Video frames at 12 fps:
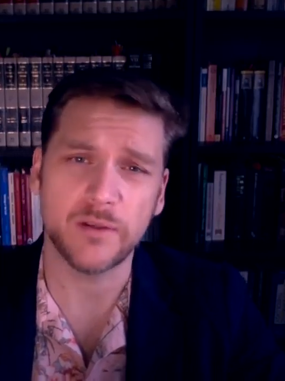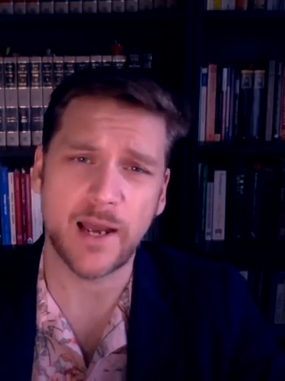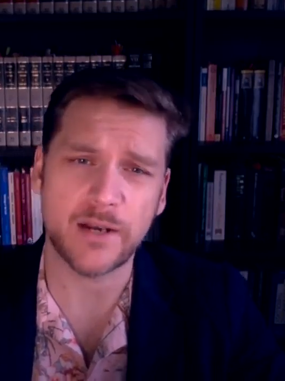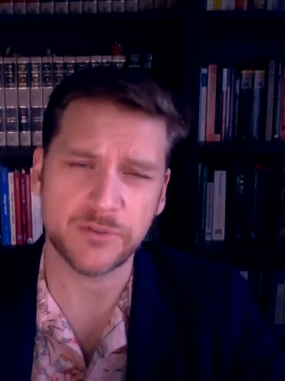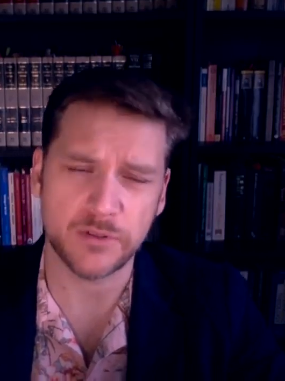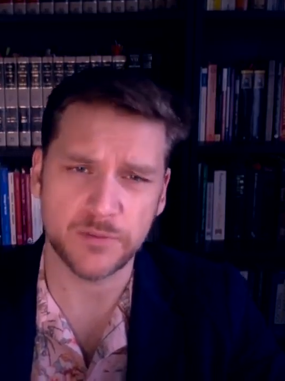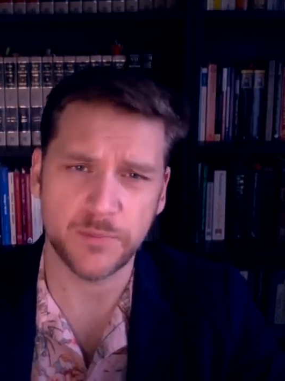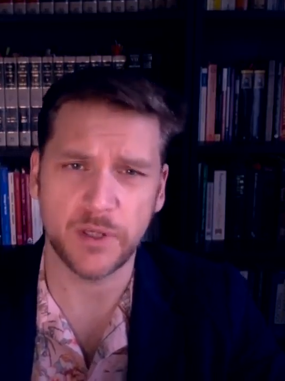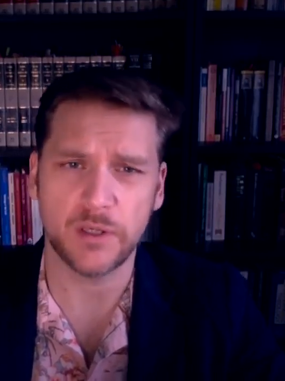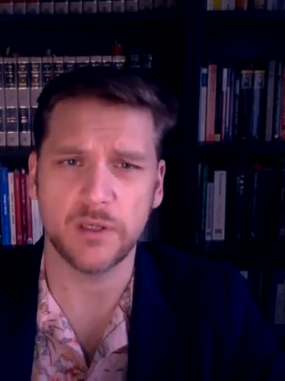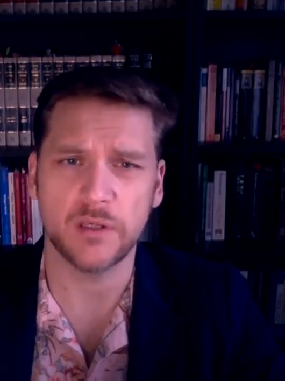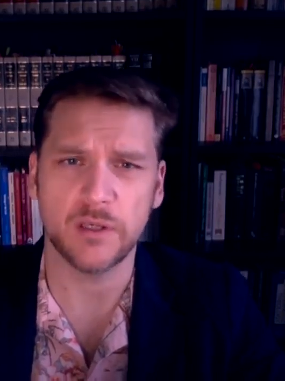naturally
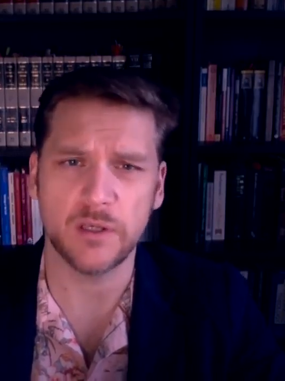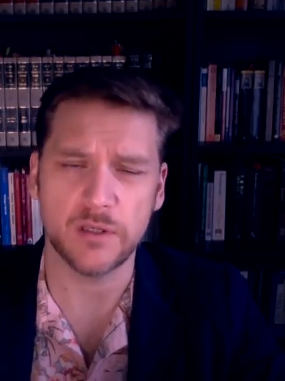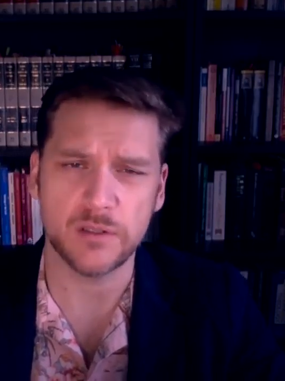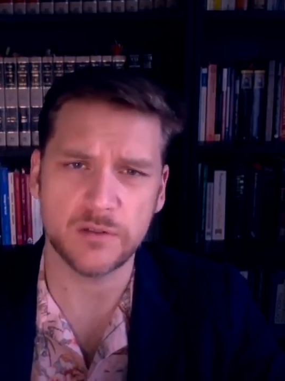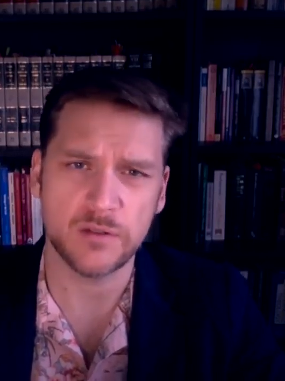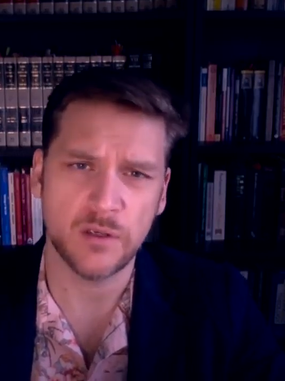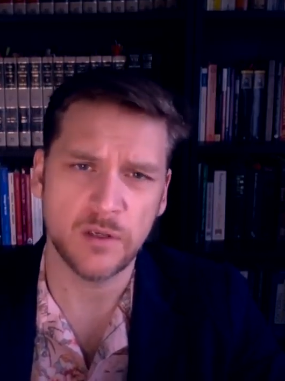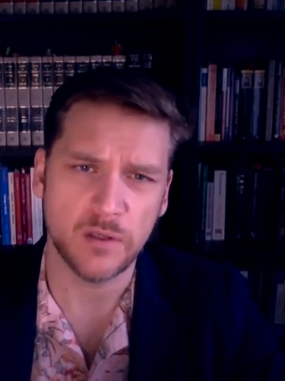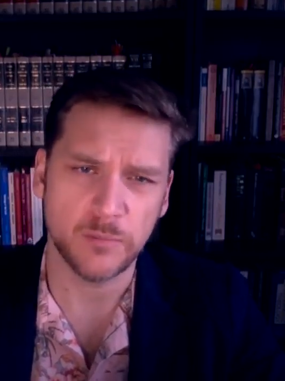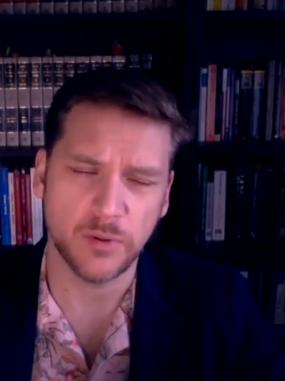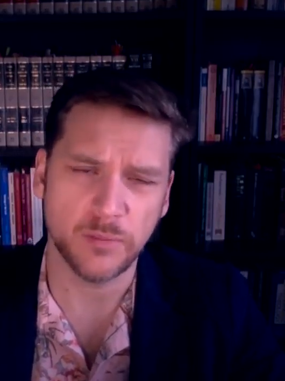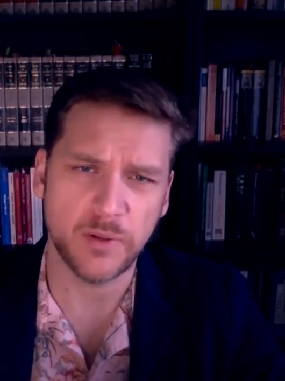speaking, is
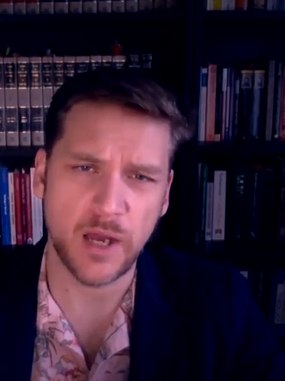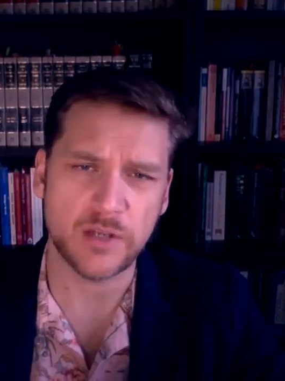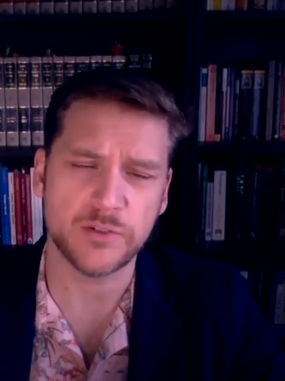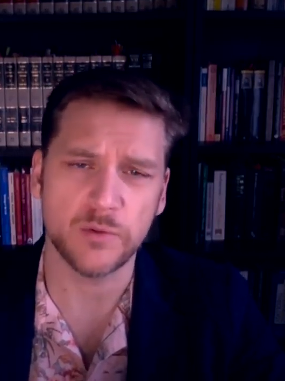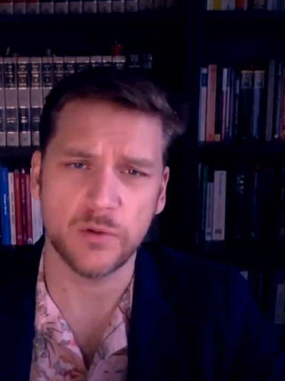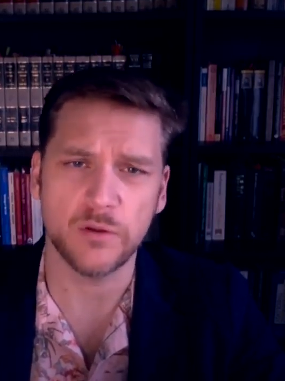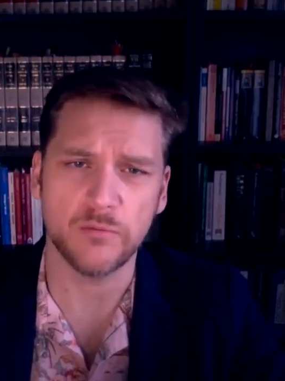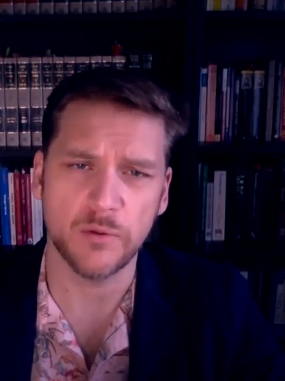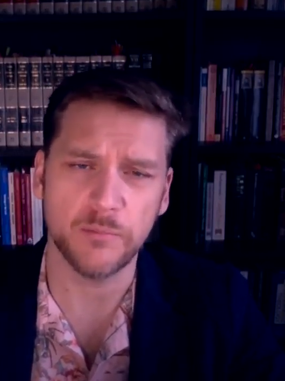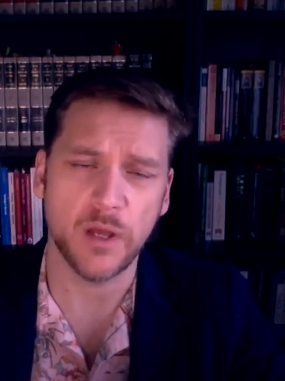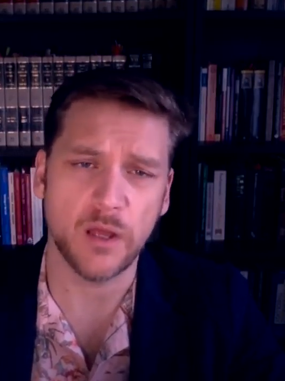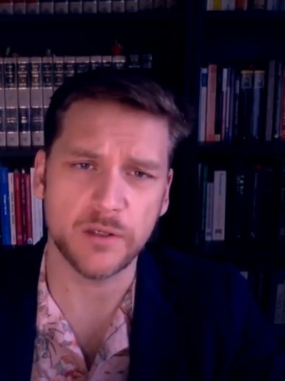in perpetual
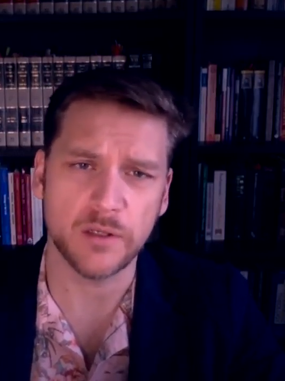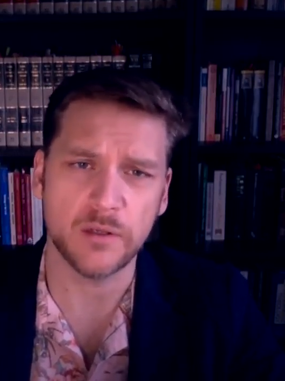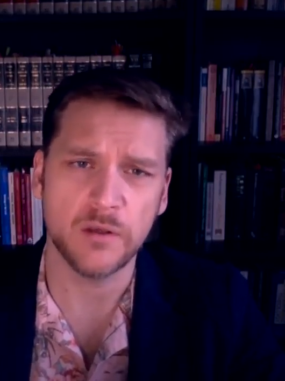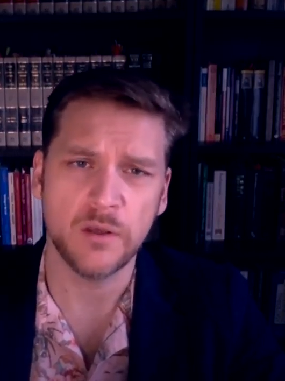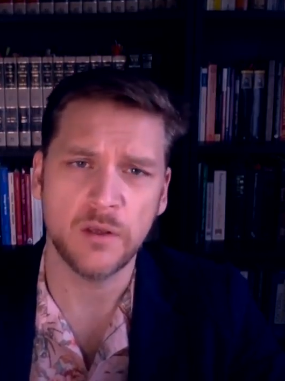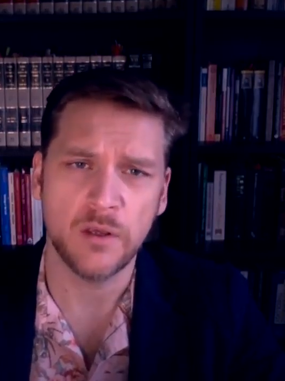rebellion